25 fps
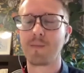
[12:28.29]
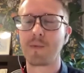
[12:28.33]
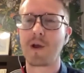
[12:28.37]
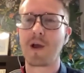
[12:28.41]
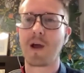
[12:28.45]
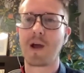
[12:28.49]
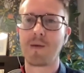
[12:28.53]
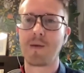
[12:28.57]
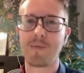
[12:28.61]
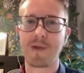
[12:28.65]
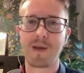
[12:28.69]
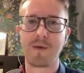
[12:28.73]

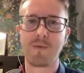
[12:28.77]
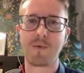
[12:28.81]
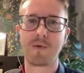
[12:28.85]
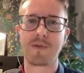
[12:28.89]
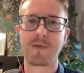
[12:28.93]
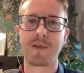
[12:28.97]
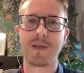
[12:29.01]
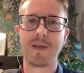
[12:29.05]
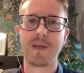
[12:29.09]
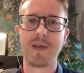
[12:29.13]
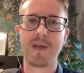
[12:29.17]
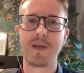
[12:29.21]
coming
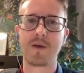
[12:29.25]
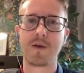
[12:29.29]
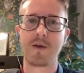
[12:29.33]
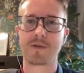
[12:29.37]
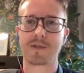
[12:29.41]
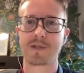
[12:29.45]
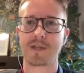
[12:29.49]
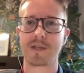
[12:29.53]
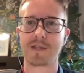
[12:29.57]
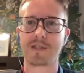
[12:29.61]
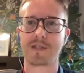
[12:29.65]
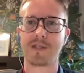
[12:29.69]
with the
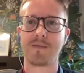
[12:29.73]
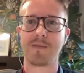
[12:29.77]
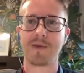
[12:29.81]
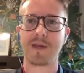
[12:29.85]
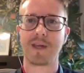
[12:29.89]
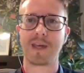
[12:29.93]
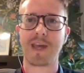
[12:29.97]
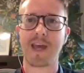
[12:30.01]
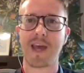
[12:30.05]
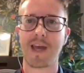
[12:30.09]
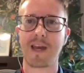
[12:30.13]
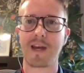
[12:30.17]
ecosystem
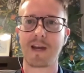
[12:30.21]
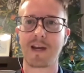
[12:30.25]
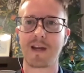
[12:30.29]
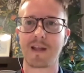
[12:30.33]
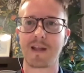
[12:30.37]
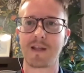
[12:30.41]
in Canada